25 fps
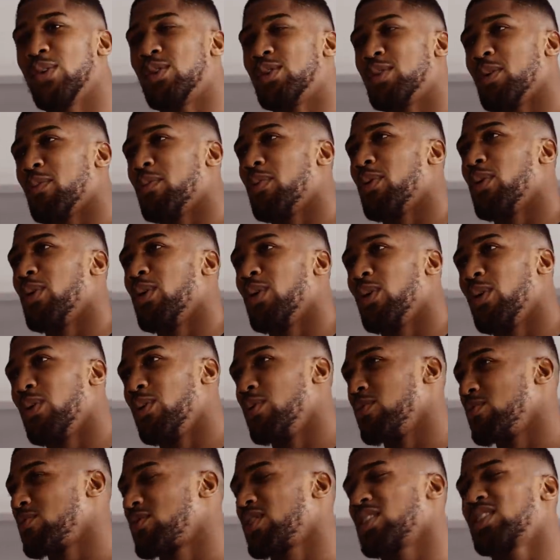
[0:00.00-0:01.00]
you to
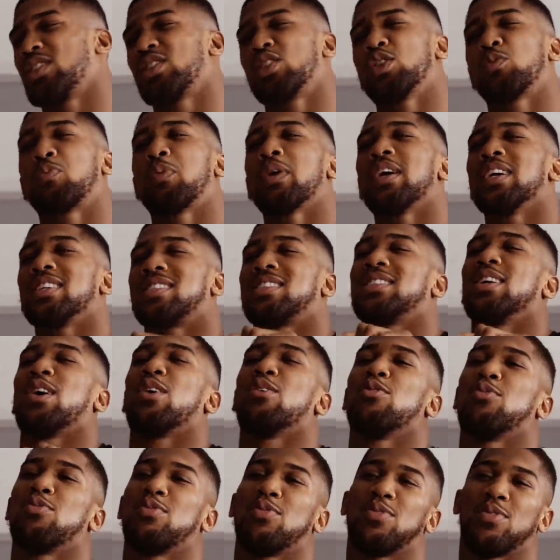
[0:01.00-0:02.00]
pull. Just, just be
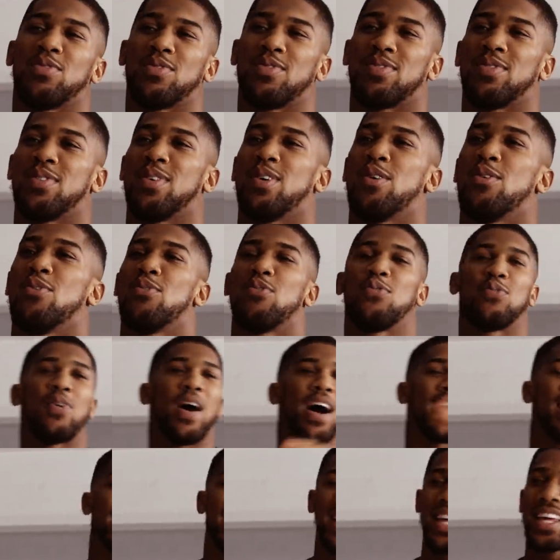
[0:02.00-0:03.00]
yourself. Be myself.
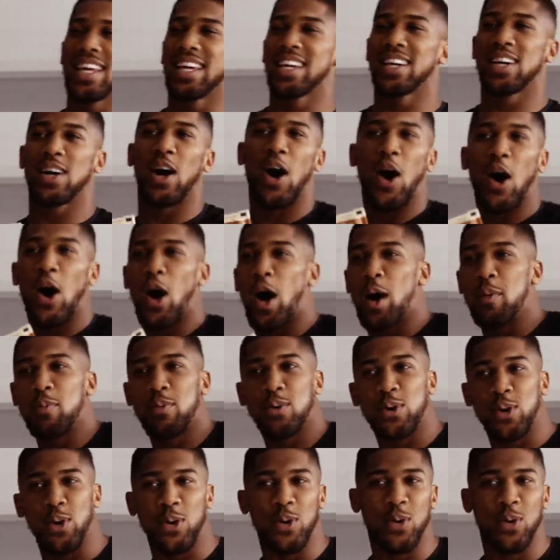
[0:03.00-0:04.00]
Funny, calm, calm